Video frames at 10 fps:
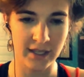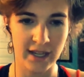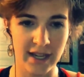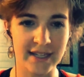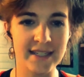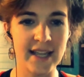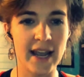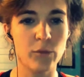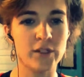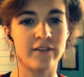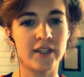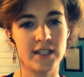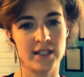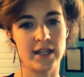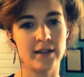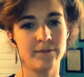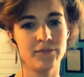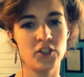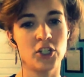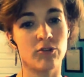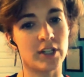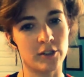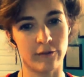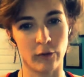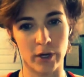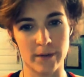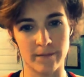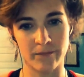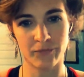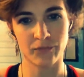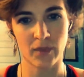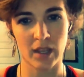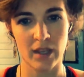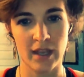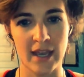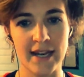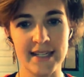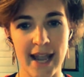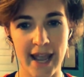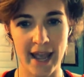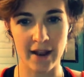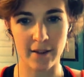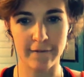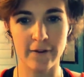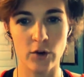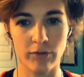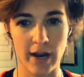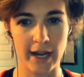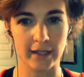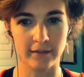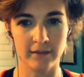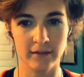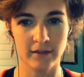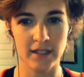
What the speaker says: Inside was Vista. She reached for him. In his hand, the phone rang. He